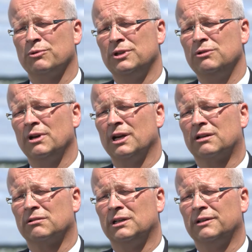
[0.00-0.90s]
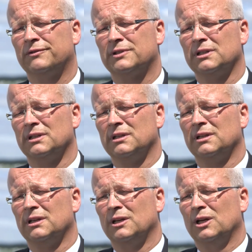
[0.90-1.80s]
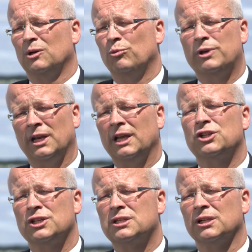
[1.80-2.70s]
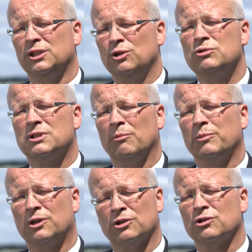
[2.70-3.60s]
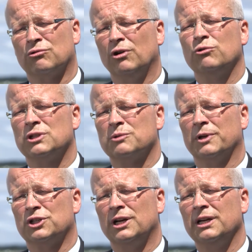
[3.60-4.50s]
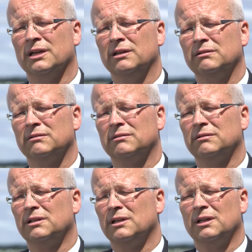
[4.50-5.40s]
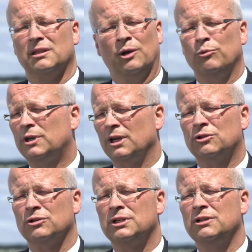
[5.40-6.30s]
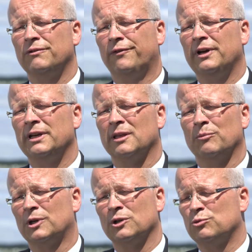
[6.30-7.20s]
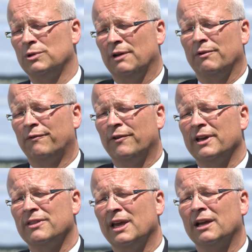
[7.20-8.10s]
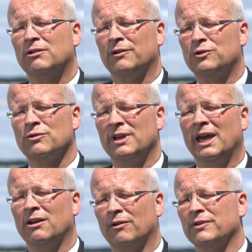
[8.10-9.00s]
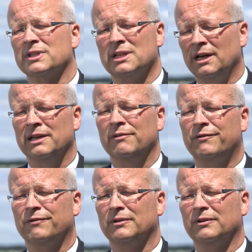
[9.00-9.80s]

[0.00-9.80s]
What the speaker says: with new aircraft, we can actually still use them because the growth is much higher, then we can continue flying them, because we never fly the aircraft to the end of its life.